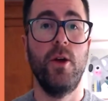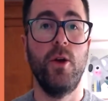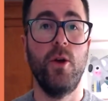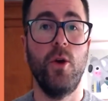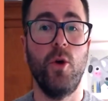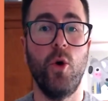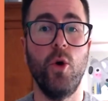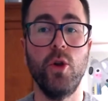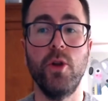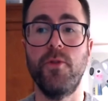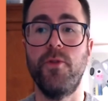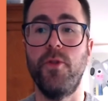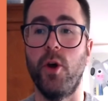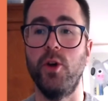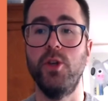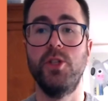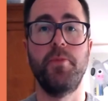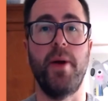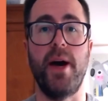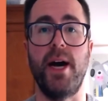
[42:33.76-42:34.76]
All of
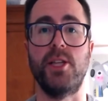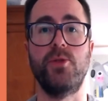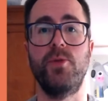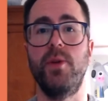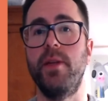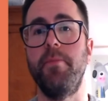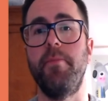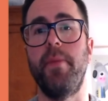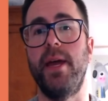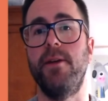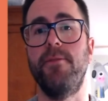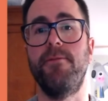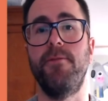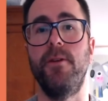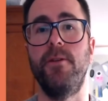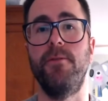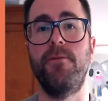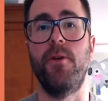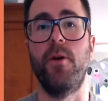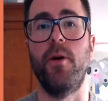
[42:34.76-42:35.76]
those parts really
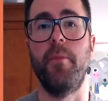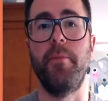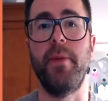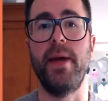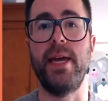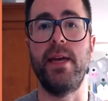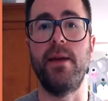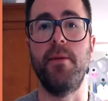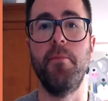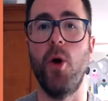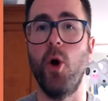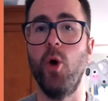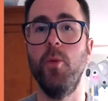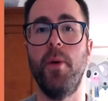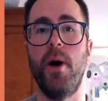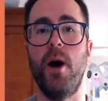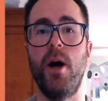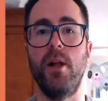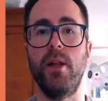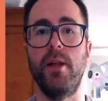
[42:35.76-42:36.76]
benefit from being
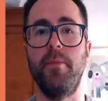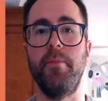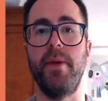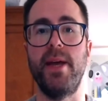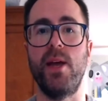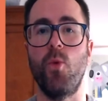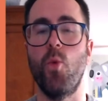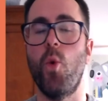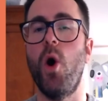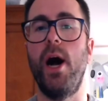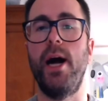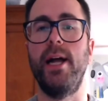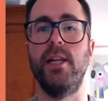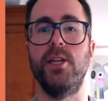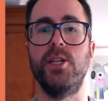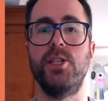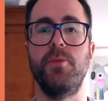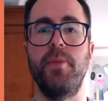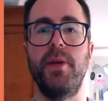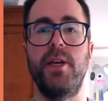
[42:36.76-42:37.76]
mobile and being
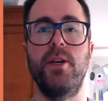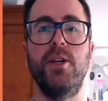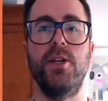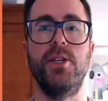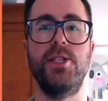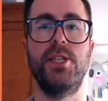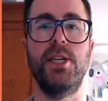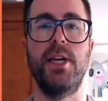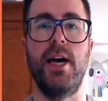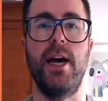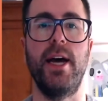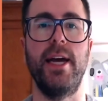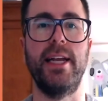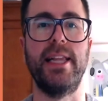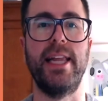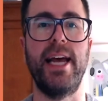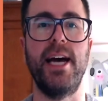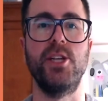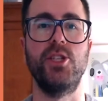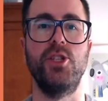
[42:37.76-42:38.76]
wireless because it
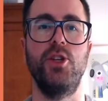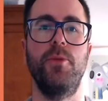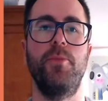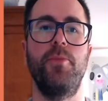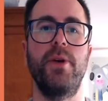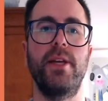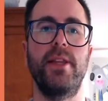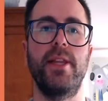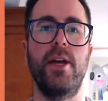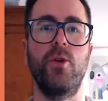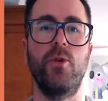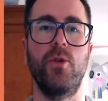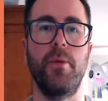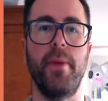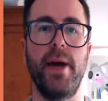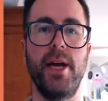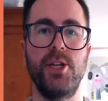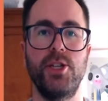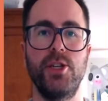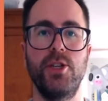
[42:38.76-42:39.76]
allows you to bring that
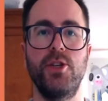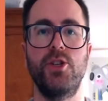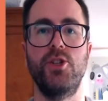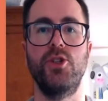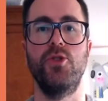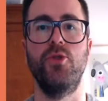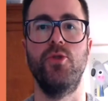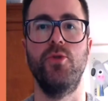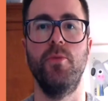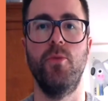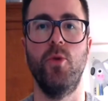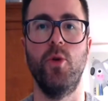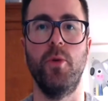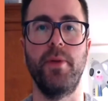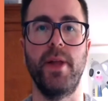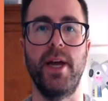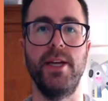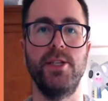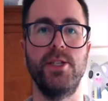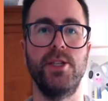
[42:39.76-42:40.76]
automation to more
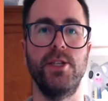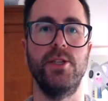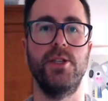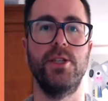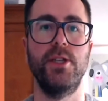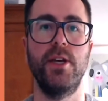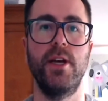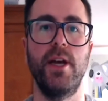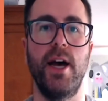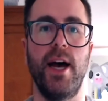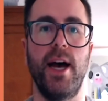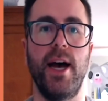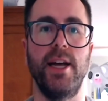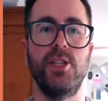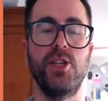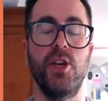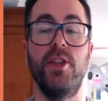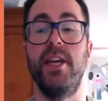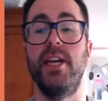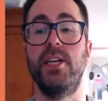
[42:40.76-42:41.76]
places. And
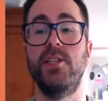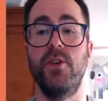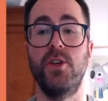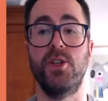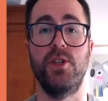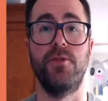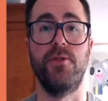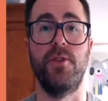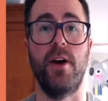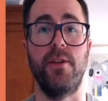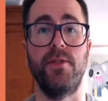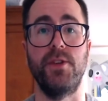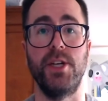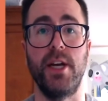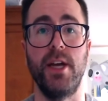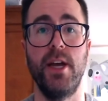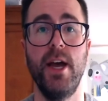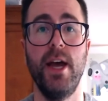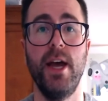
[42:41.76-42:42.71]
so the next version of 5G,